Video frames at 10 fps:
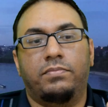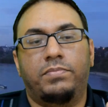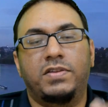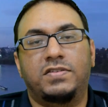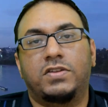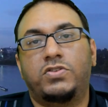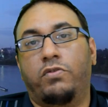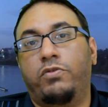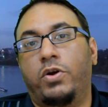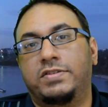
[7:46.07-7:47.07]
pieces of
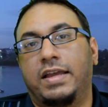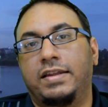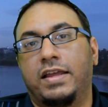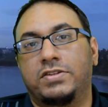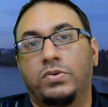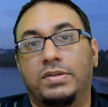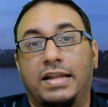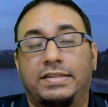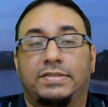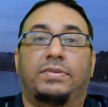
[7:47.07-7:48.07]
software outside there. So
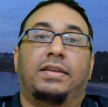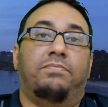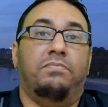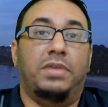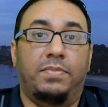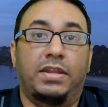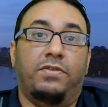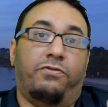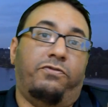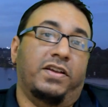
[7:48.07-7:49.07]
that's maybe the
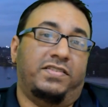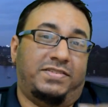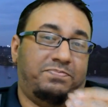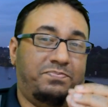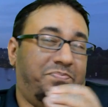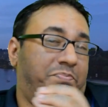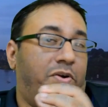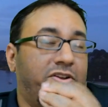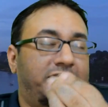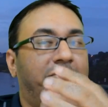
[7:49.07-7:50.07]
first
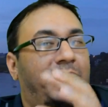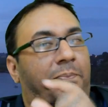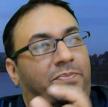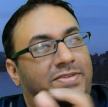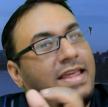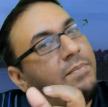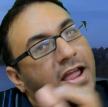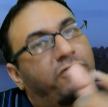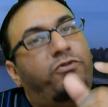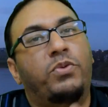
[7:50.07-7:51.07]
possibly
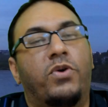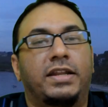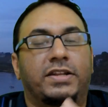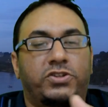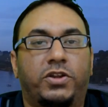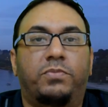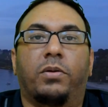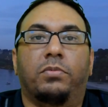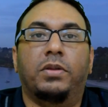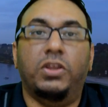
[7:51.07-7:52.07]
semi-free one that you could
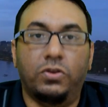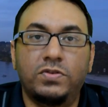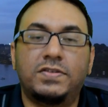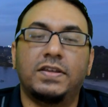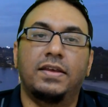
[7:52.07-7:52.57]
probably use.